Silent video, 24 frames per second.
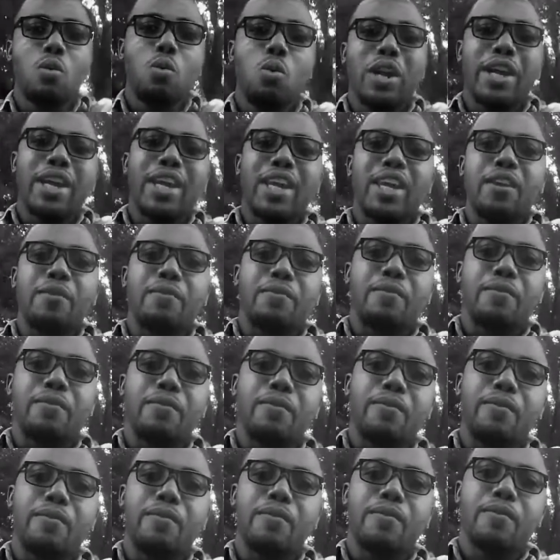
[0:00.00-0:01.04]
What if
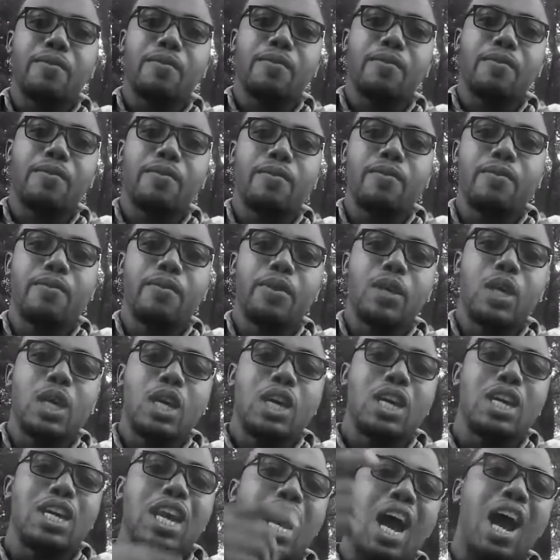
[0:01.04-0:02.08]

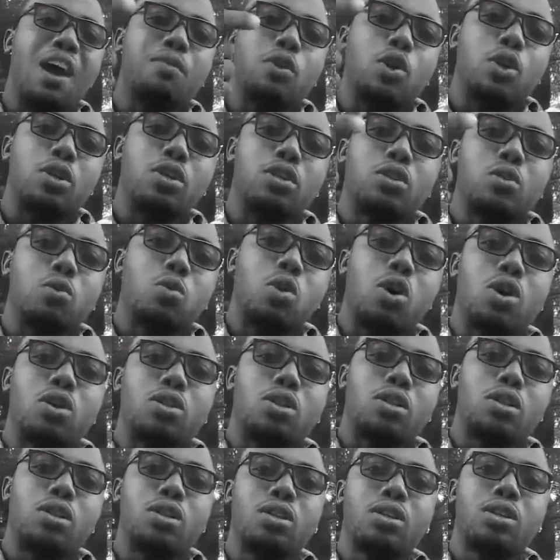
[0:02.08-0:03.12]
you have all this
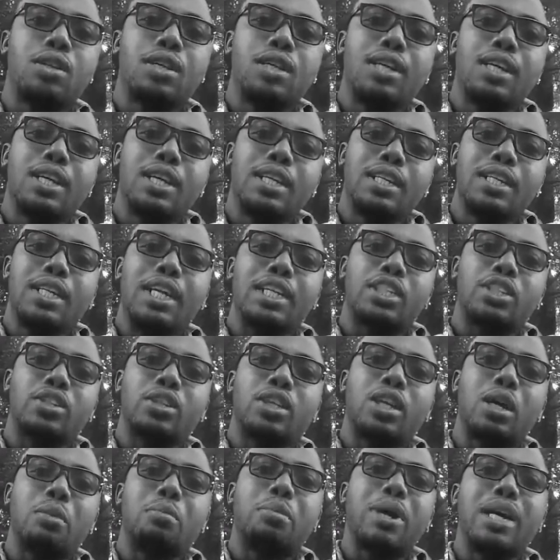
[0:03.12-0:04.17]
wealth yet
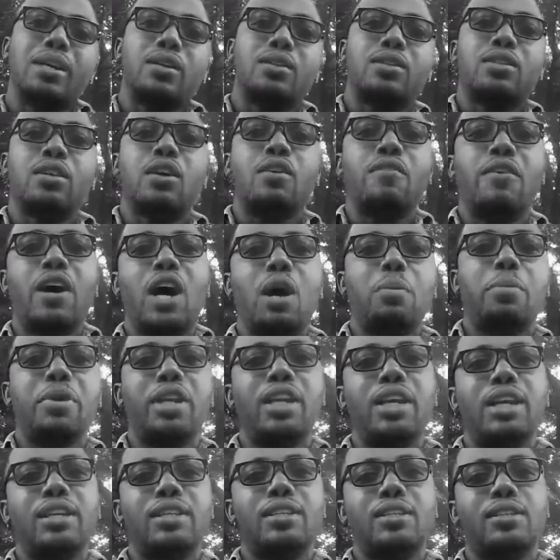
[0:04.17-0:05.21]
you can't buy yourself
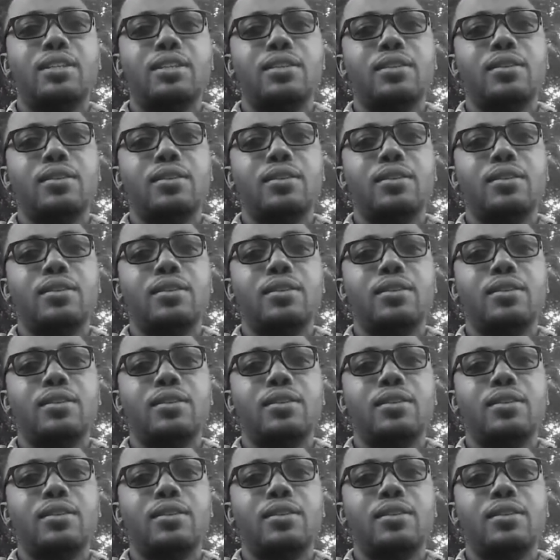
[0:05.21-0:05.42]
happiness?